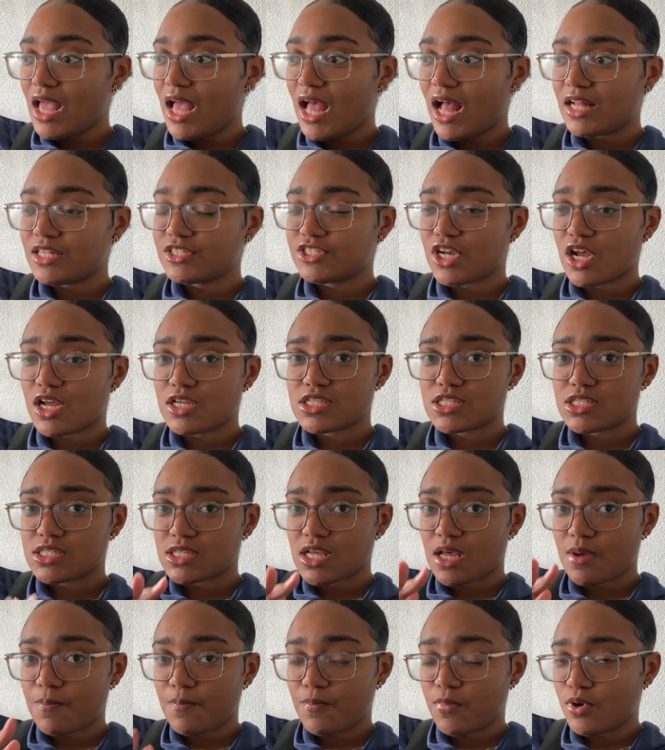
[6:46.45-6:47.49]
I'll just
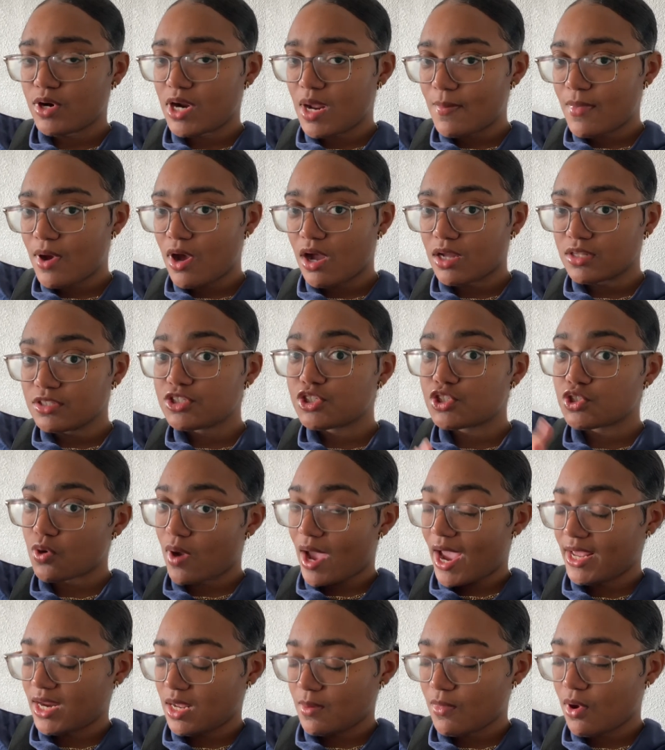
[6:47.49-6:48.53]
put them on,
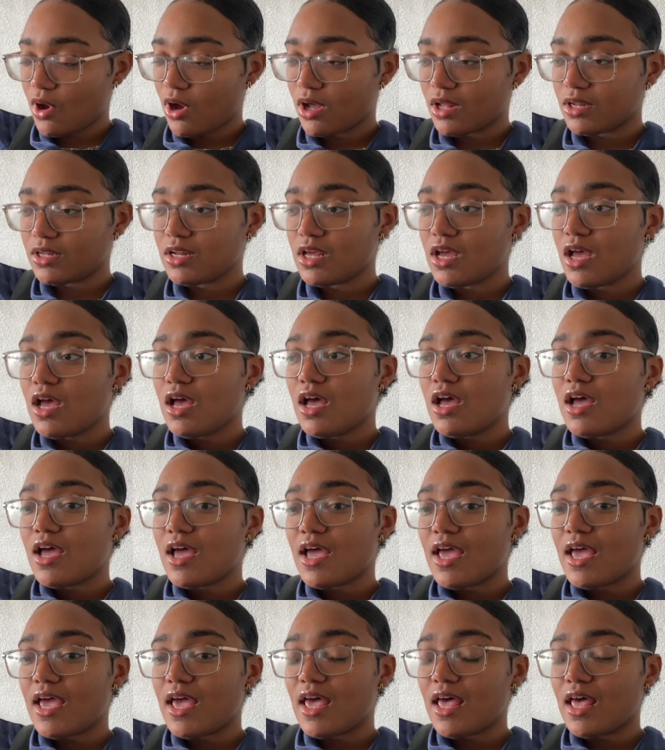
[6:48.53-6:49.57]
try them on,
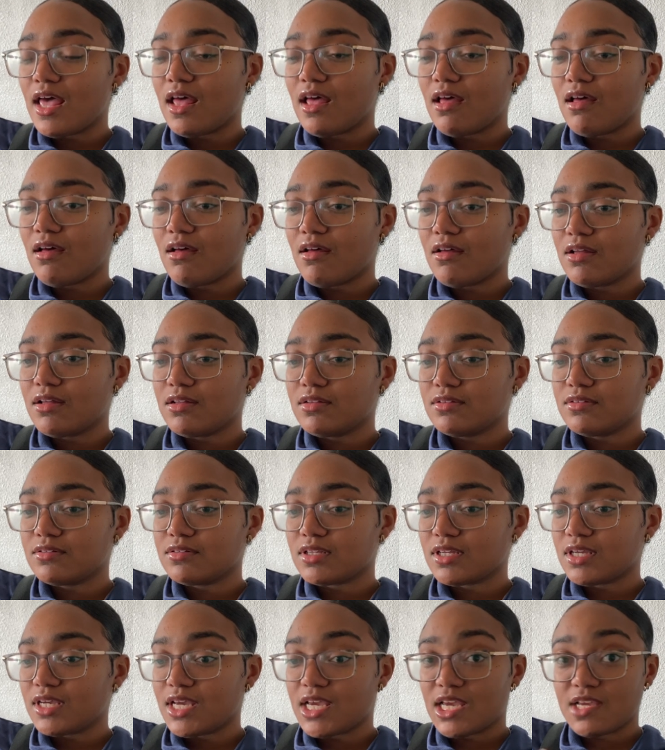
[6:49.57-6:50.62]
and
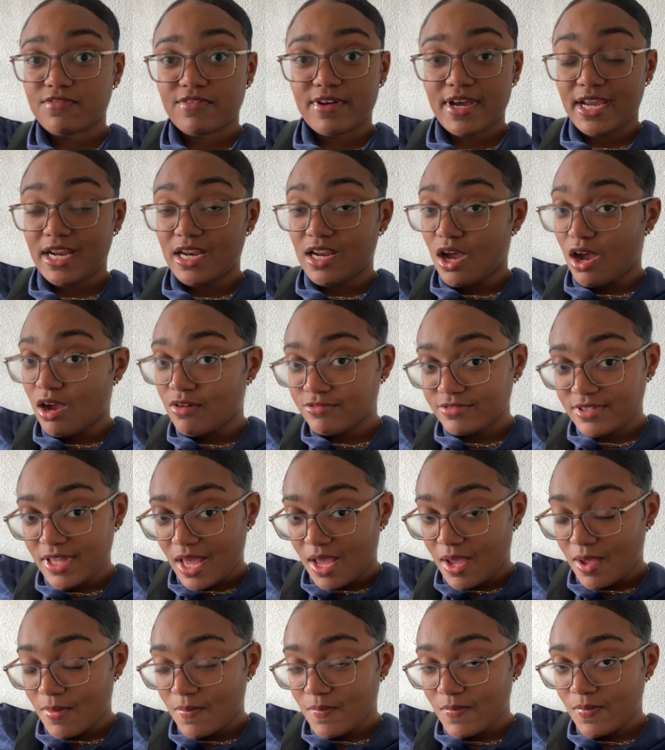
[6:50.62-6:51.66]
if I love
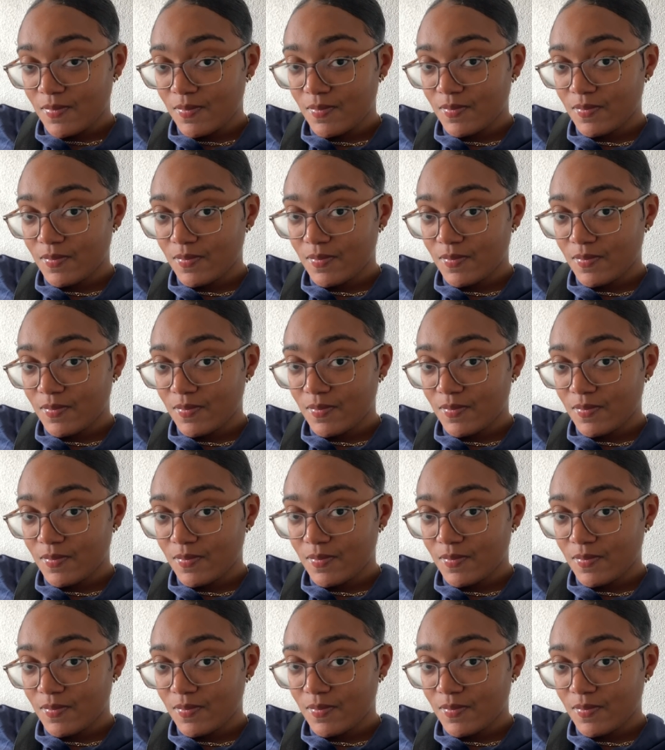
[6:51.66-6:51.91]
them,